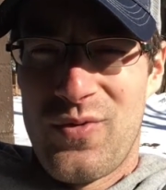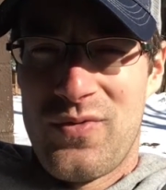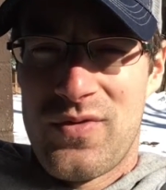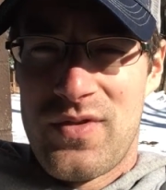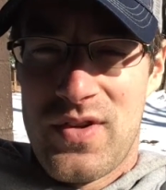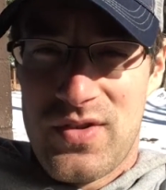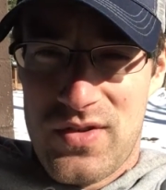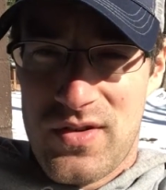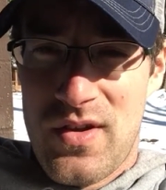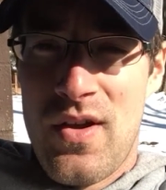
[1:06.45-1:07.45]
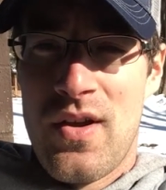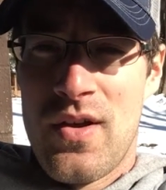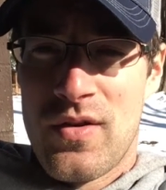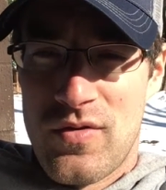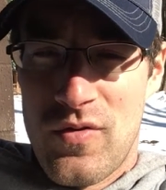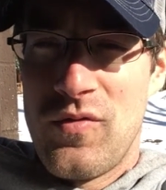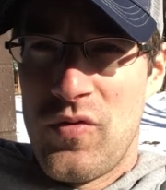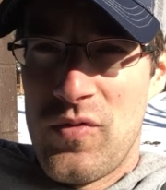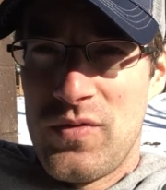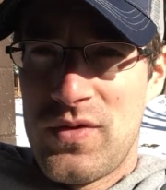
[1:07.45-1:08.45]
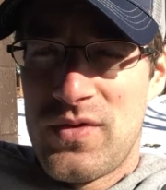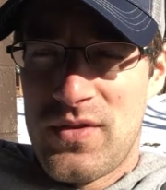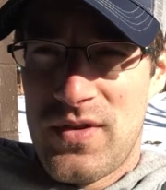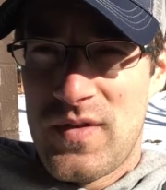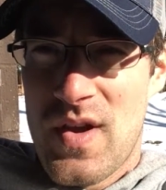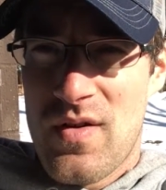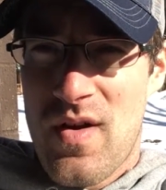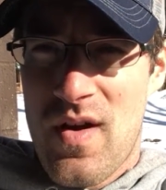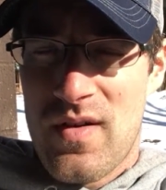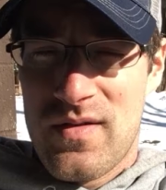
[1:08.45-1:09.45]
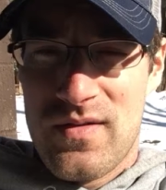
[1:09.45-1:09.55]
to tradition, gurus, etc.